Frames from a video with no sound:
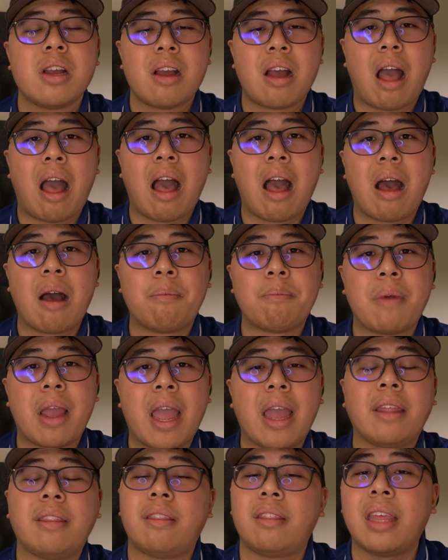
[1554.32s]

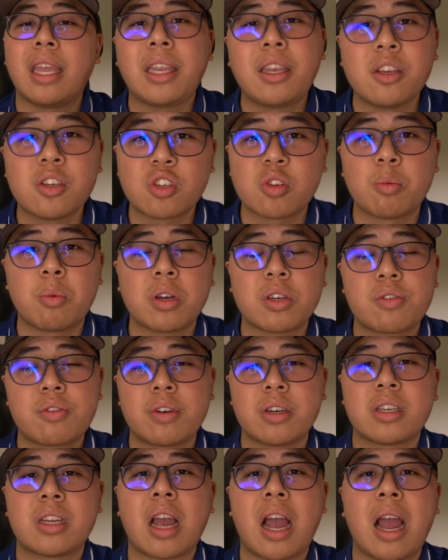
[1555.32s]
And thank you so much
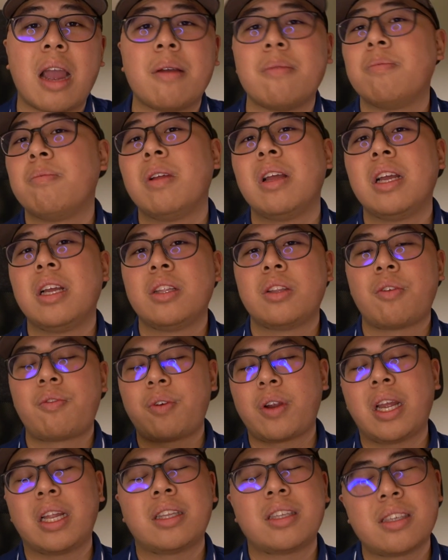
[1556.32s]
for your time. Don't
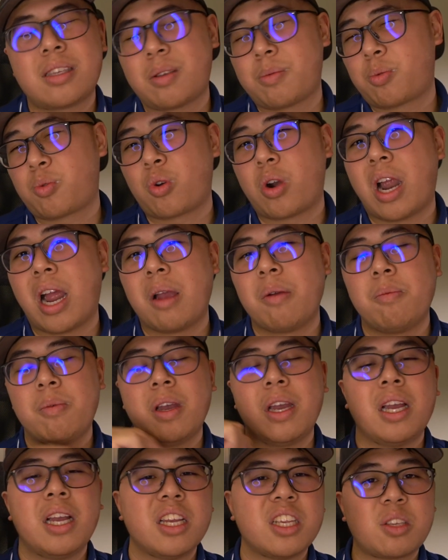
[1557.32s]
forget to subscribe,
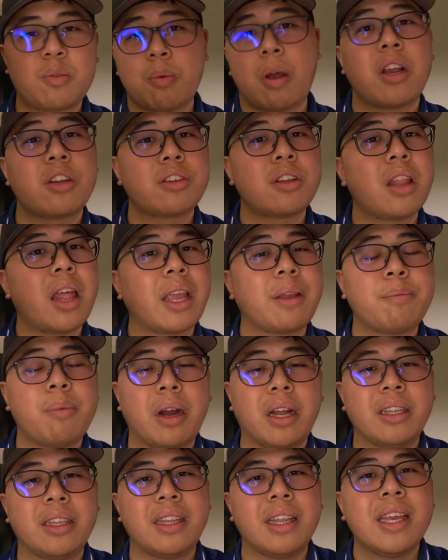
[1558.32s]
smash the like
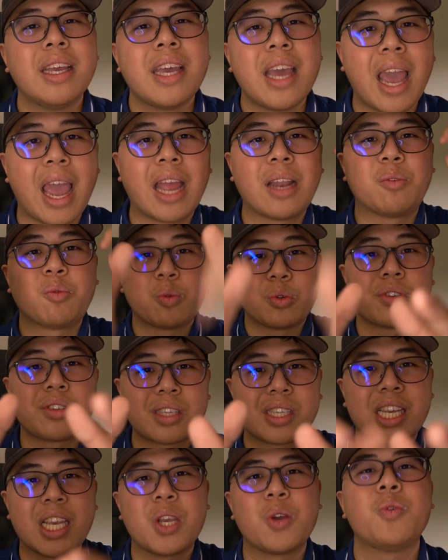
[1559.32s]
button, and we'll
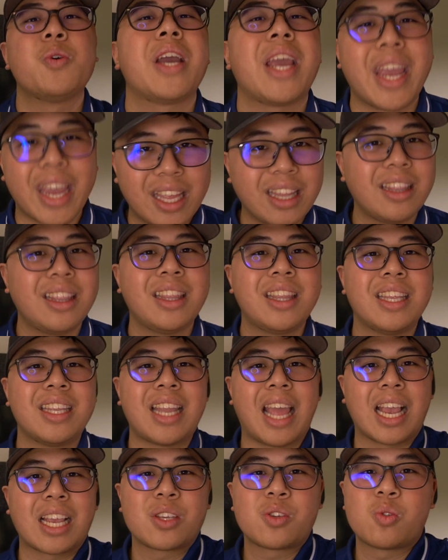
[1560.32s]
see you in the
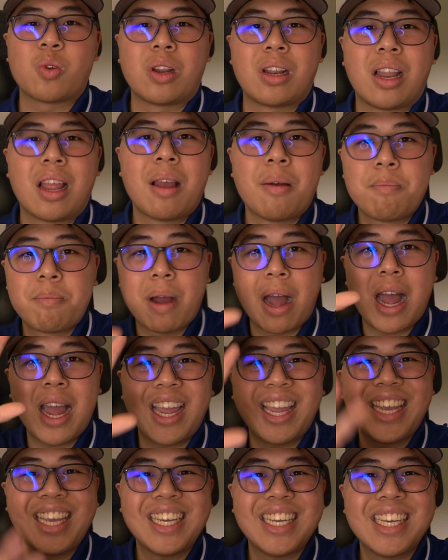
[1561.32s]
next one.
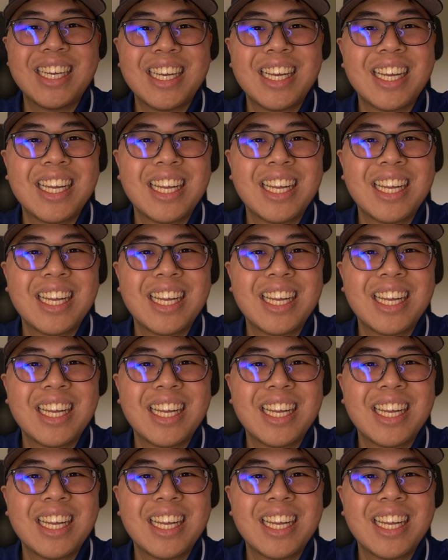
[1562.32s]
Bye!